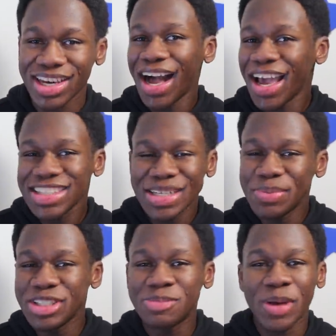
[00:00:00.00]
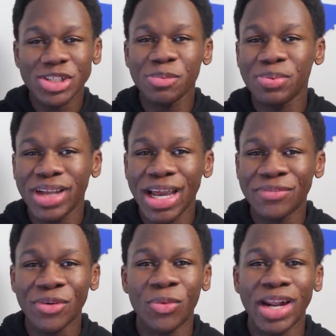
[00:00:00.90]
I had something special
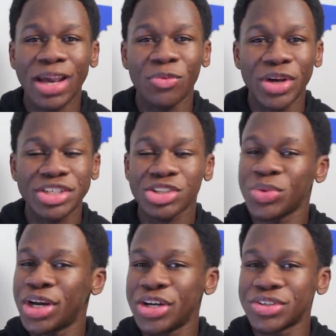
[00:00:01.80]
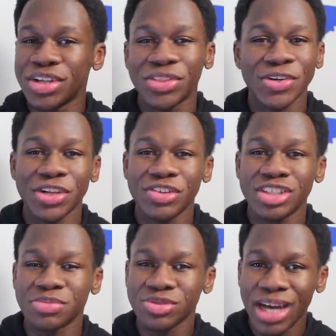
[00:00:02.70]
planned for when I reached 333
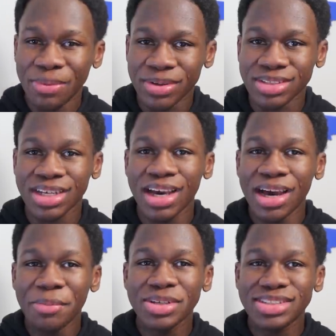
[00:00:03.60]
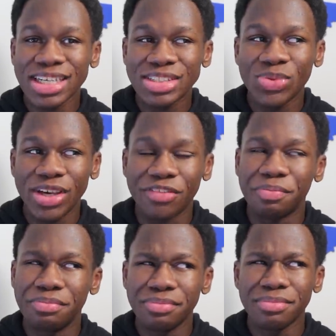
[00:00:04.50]
subscribers, but since
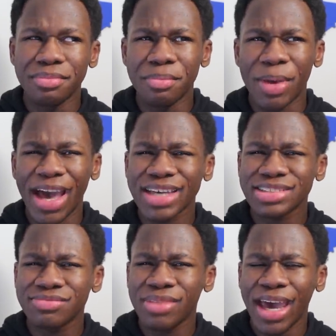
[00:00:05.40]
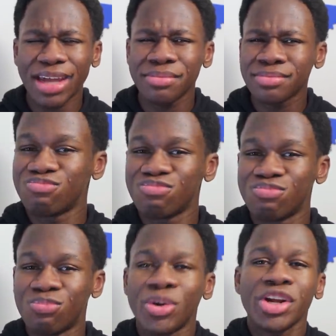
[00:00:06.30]
we've passed that,
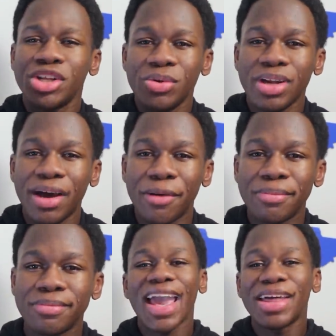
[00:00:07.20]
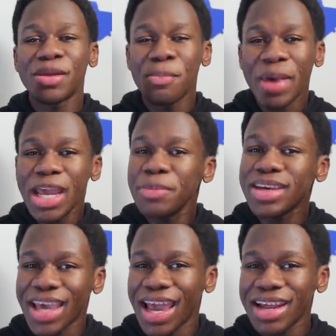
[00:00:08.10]
we're gonna do it now. The main
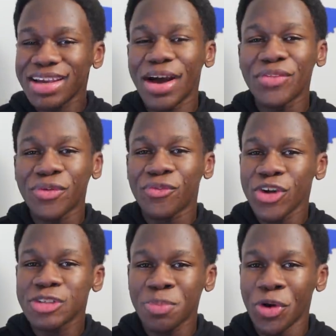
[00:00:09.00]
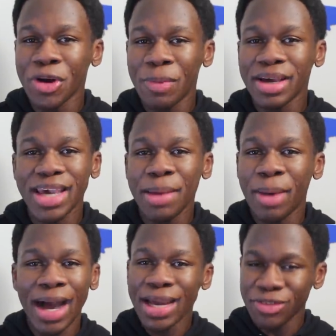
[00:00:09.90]
mechanic of the first Pokemon
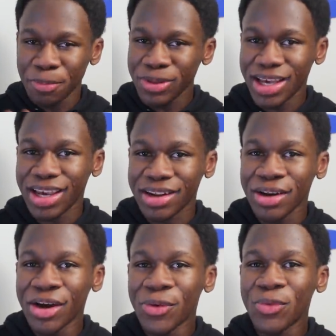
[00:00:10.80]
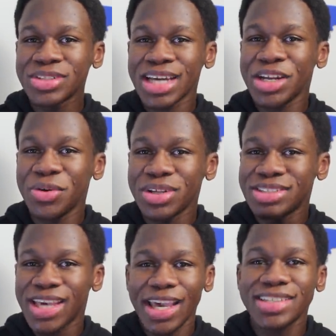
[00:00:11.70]
game I ever played was that you
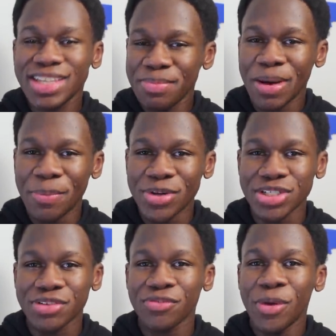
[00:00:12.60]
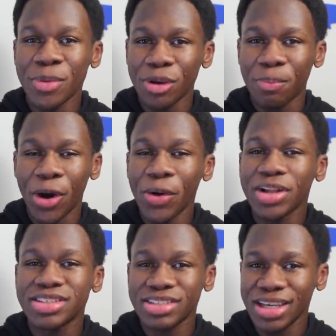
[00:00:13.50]
could take team members from your
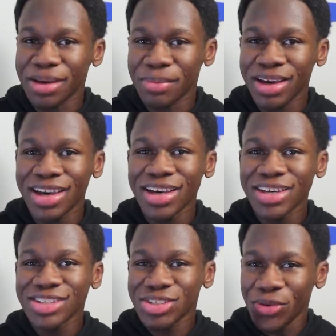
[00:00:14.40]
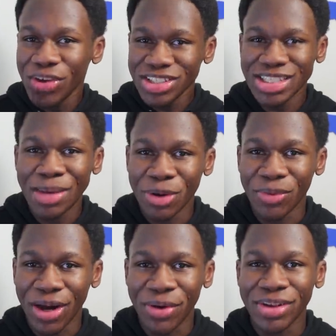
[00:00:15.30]
opponent's team. So this time
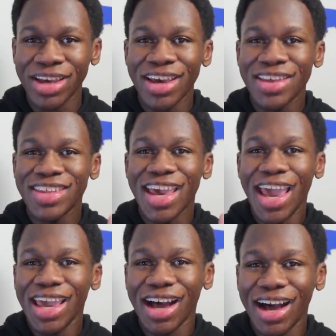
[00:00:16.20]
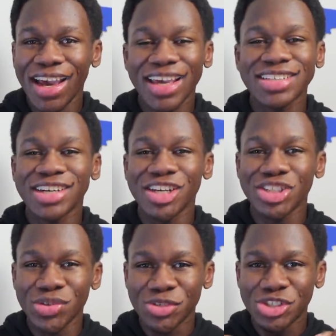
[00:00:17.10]
around, the AI is gonna
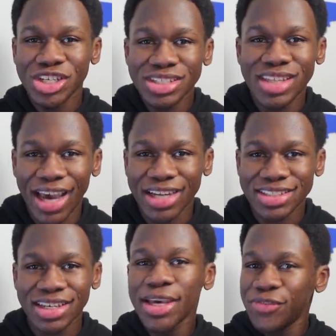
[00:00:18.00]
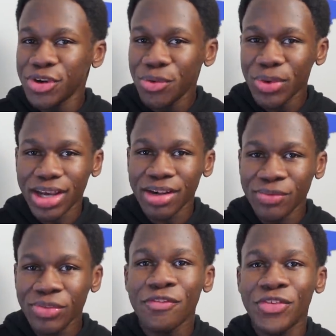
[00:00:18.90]
do just that. If you
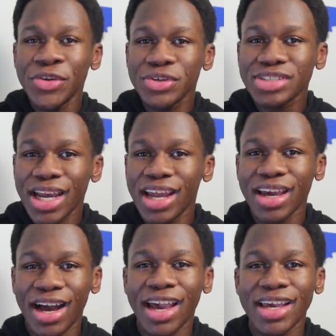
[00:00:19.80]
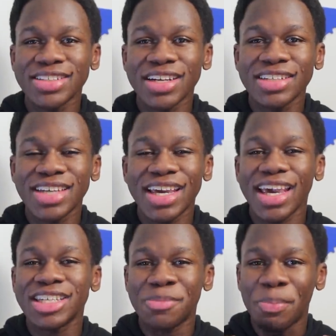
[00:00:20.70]
win, Future Sight AI is gonna take
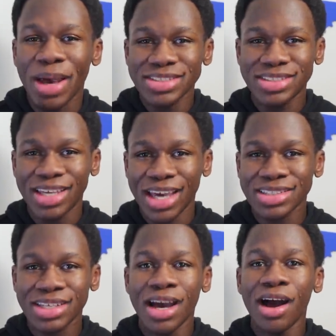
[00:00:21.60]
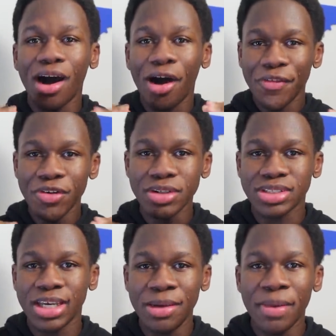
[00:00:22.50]
its best guess of your
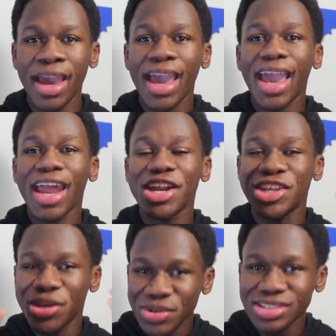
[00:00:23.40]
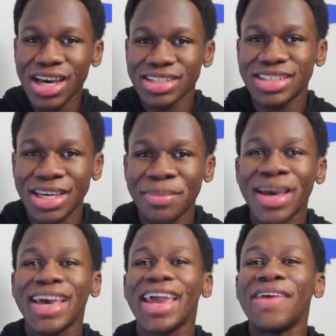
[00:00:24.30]
team and use that team
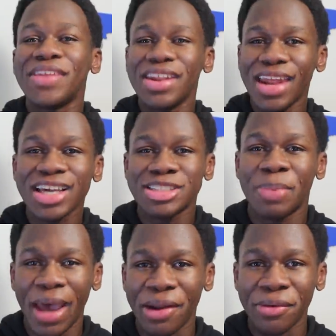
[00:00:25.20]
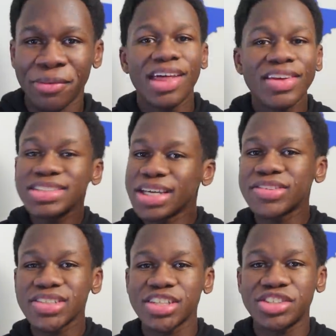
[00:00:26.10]
in the next battle. This
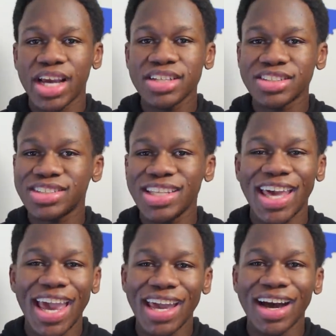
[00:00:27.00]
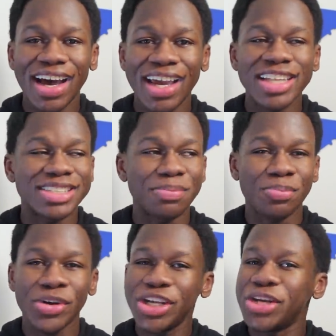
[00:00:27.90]
gives us a chance to see the AI in some
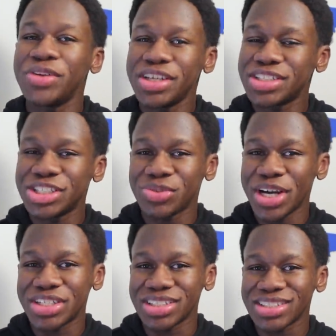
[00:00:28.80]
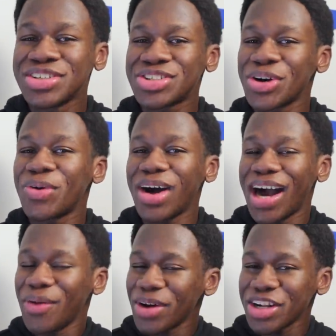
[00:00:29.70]
pretty unique situations, so
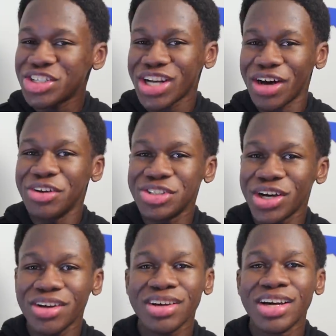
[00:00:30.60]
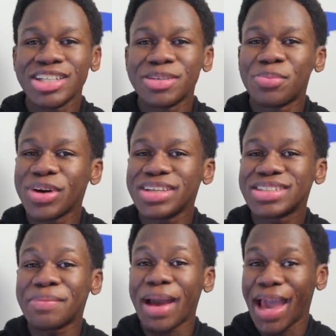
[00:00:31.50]
I want to challenge y'all to bring
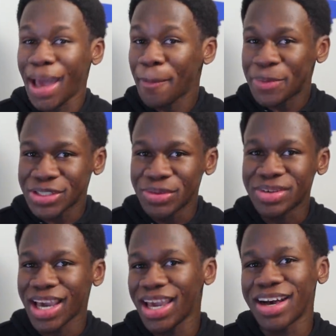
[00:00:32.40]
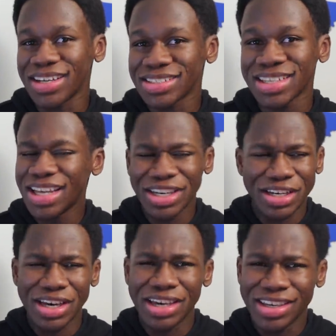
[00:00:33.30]
some absolute chaos.
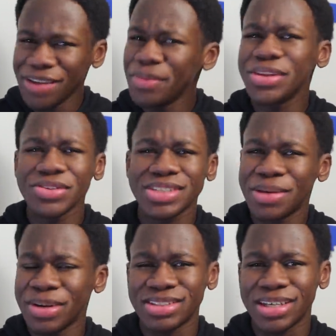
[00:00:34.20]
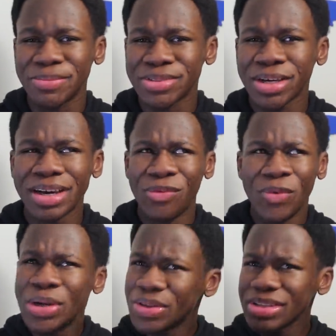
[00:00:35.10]
Like, give me those gimmick teams.
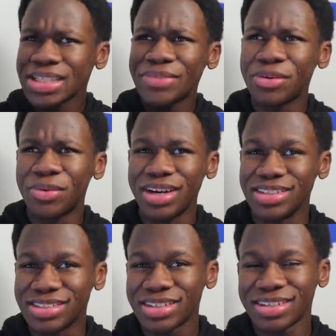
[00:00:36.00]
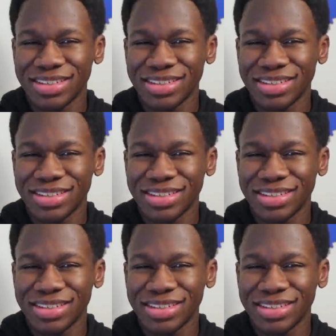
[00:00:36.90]
When are those level 1s?